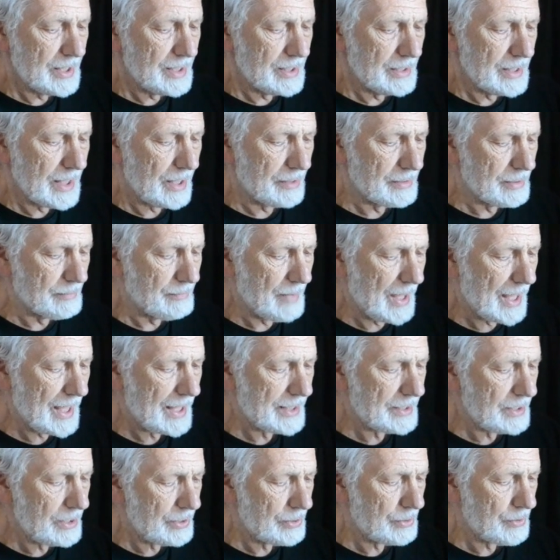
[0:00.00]
Now the
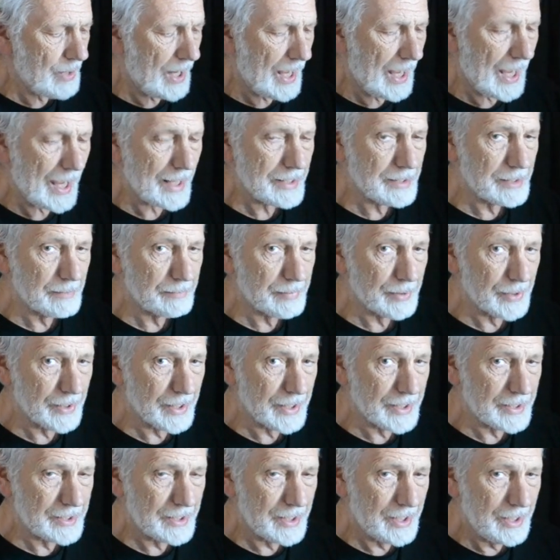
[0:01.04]
man who had the
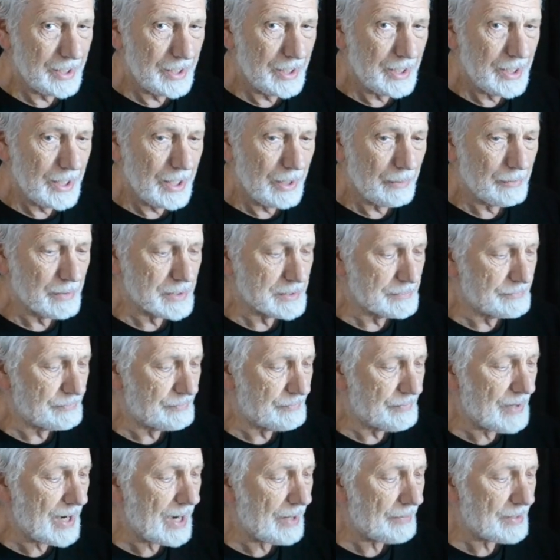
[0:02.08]
bird was
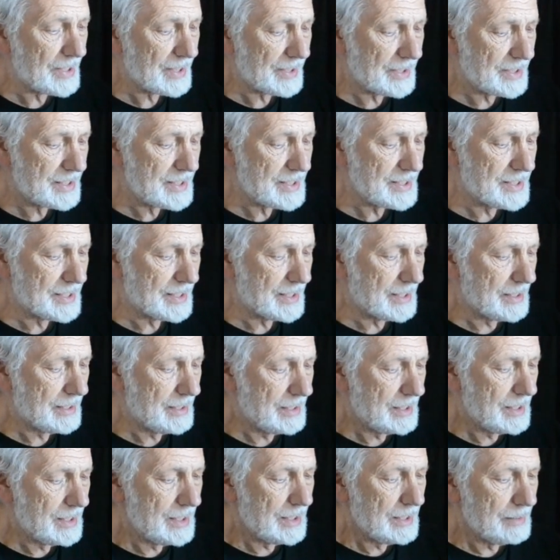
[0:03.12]
very keen
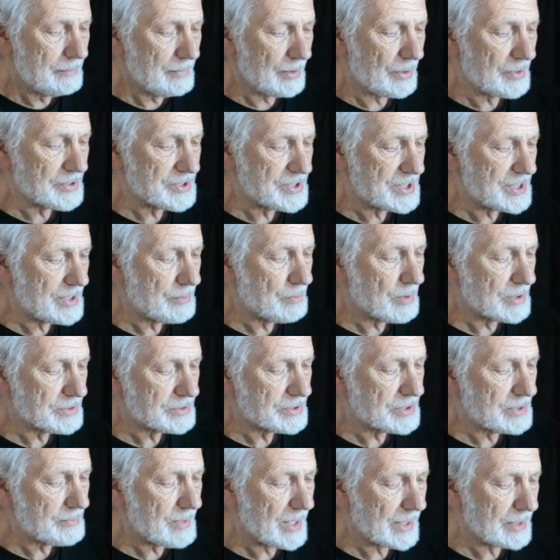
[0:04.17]
because he wanted
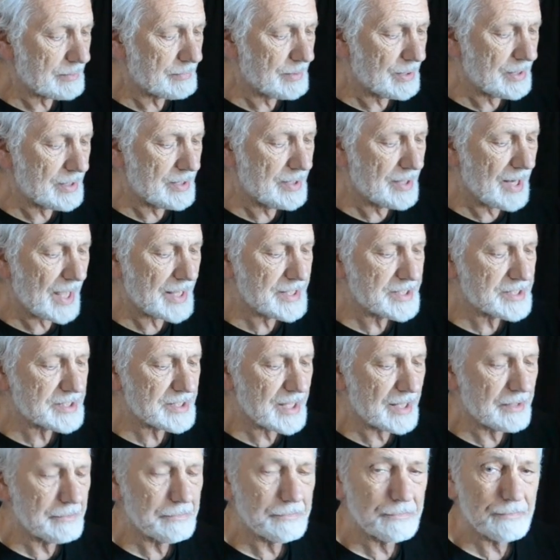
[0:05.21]
to make the bird nice
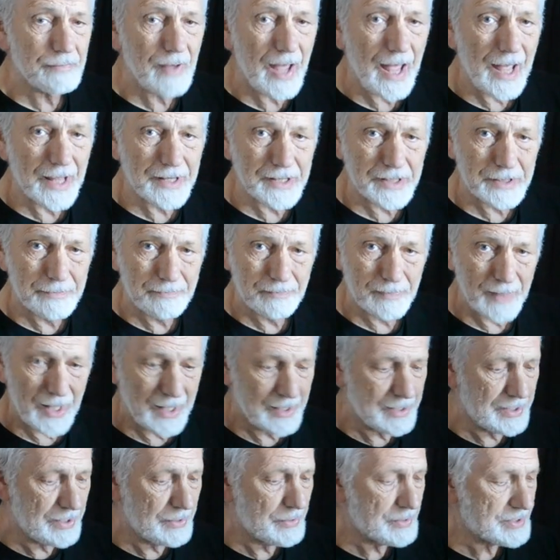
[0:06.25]
and fat
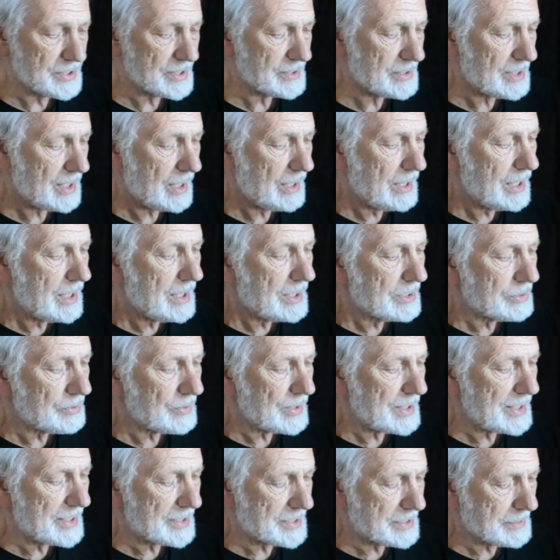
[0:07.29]
and use it to
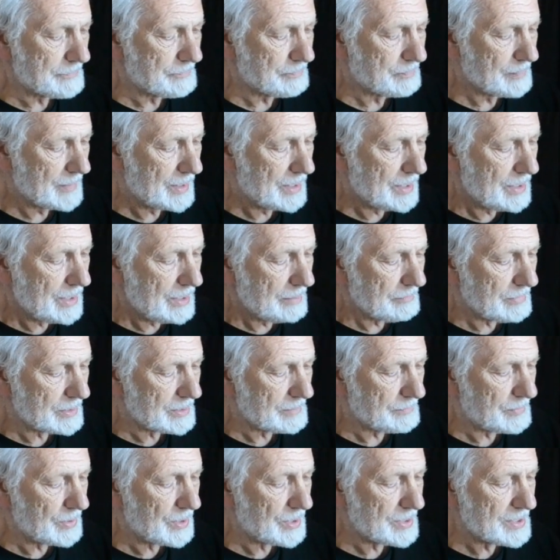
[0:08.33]
eat. But the
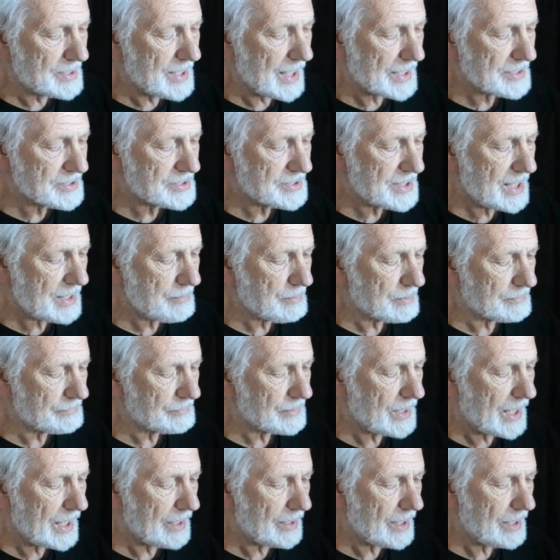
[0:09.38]
bird next day would
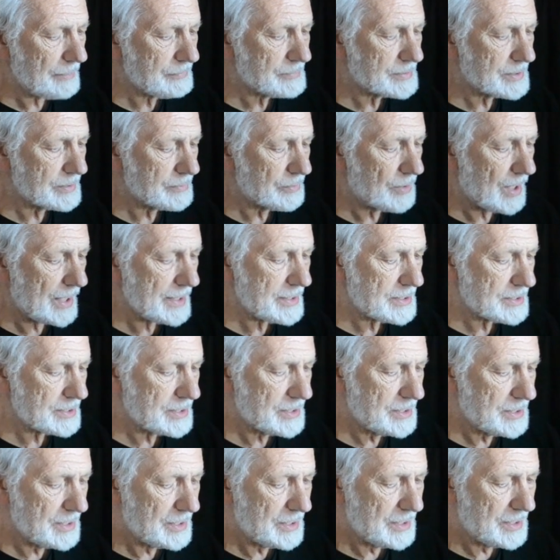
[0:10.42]
fly left and right
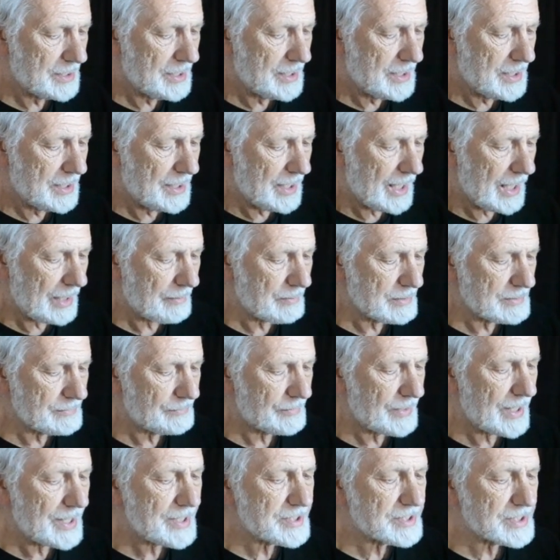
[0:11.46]
and was
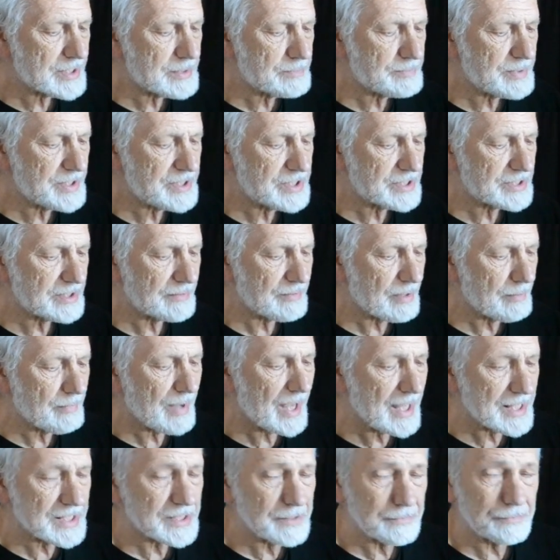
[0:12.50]
very suspicious of the
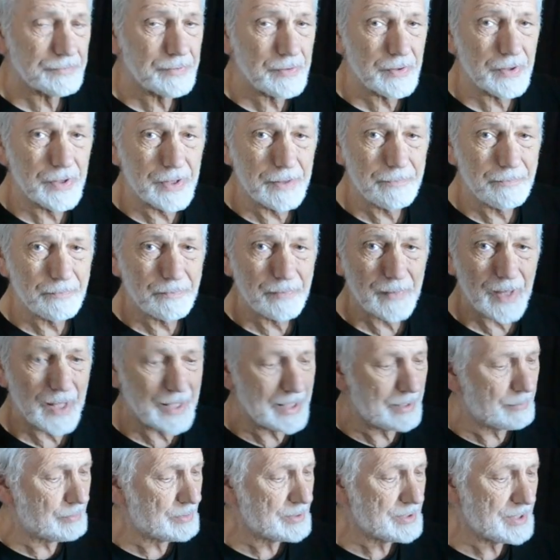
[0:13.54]
man's food, and he
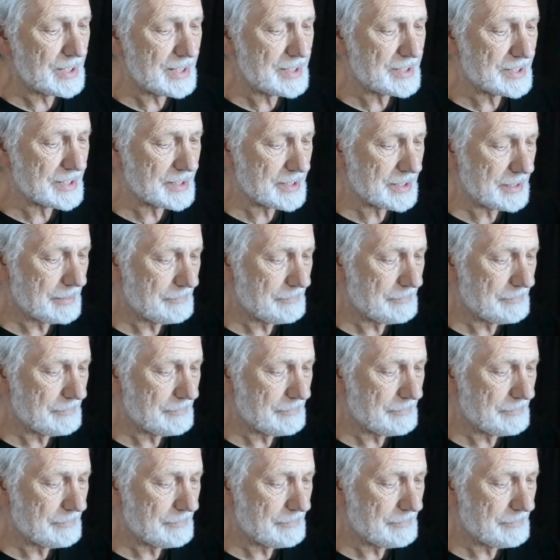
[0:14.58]
wouldn't eat it.